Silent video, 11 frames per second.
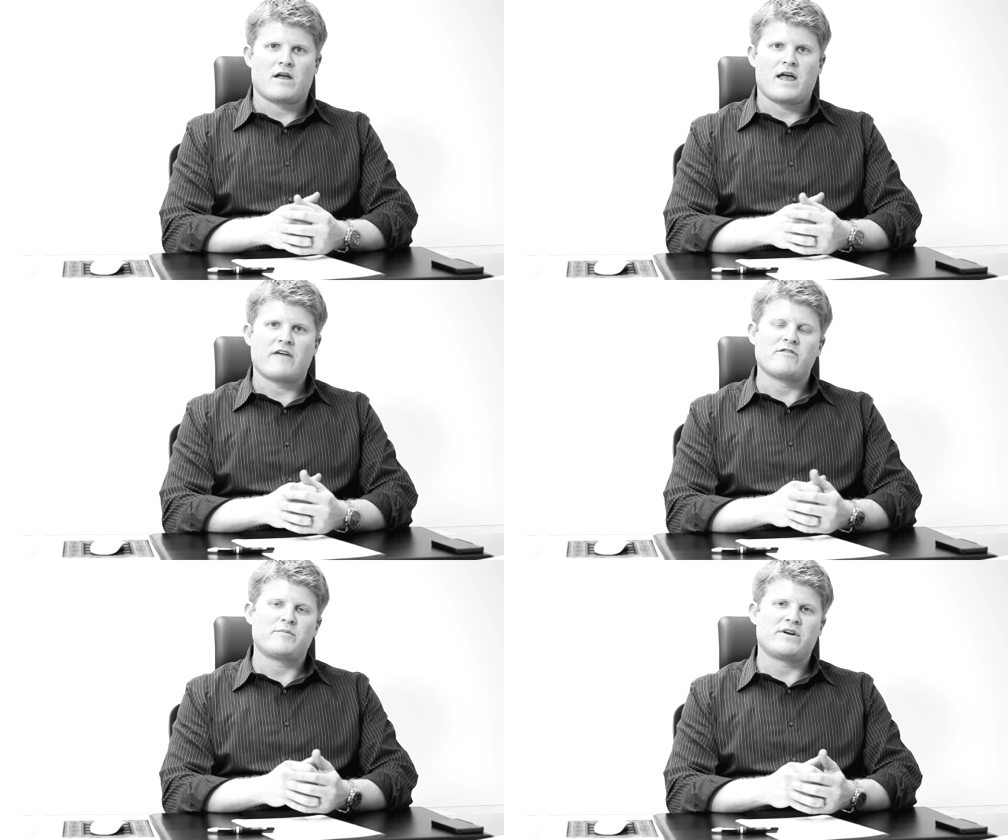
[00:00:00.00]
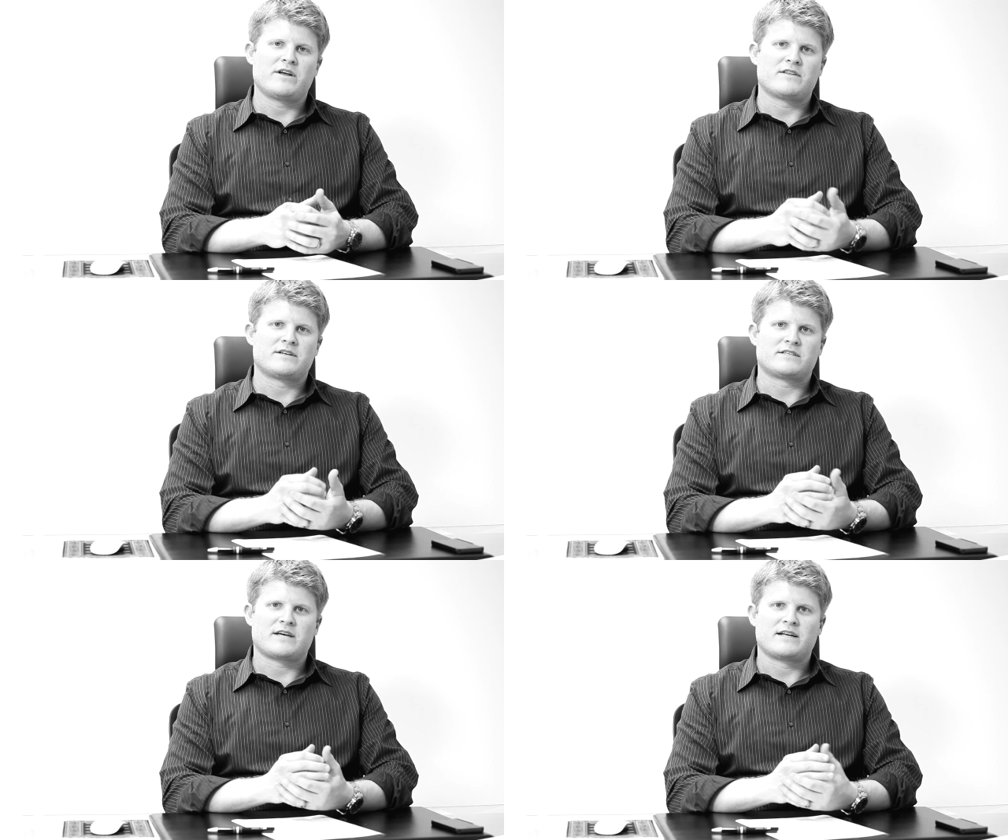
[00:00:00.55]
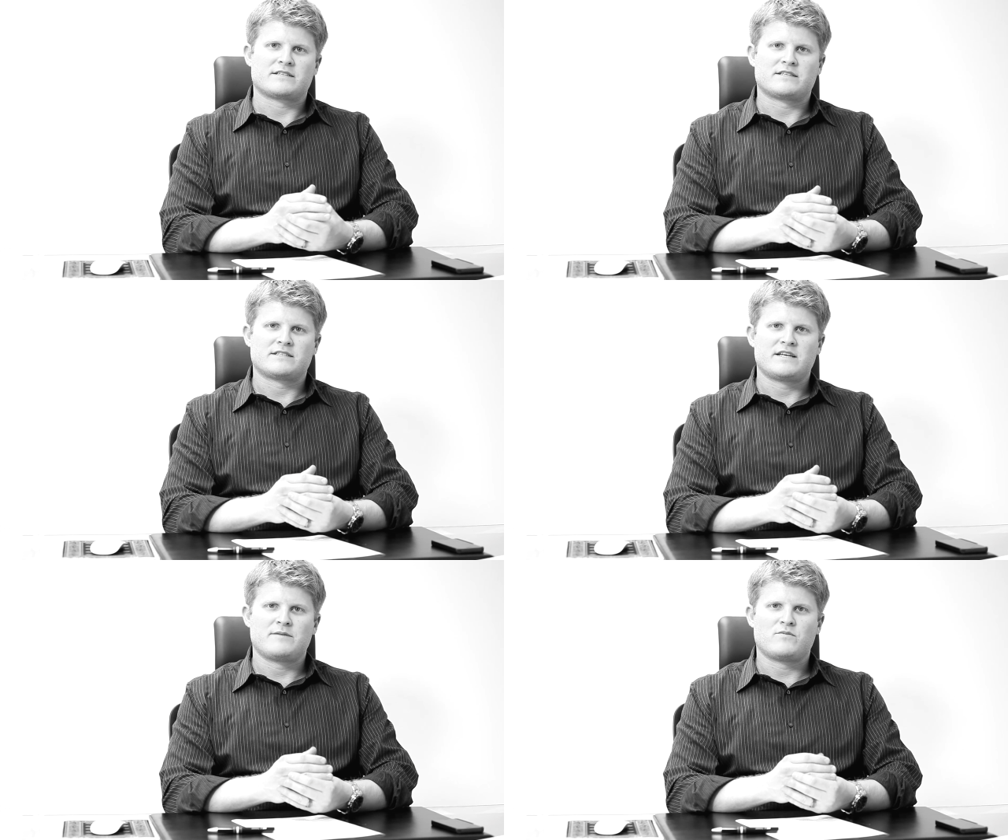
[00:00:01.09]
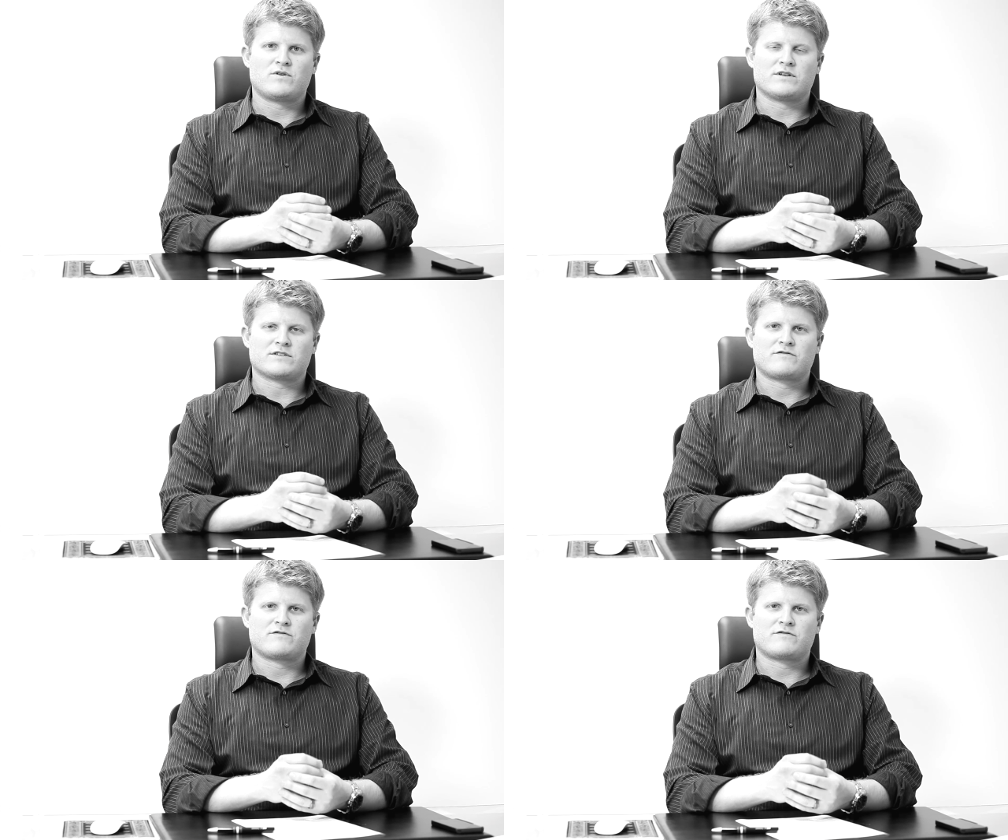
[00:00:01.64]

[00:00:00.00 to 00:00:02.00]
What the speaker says: Everybody on the Design Assist team was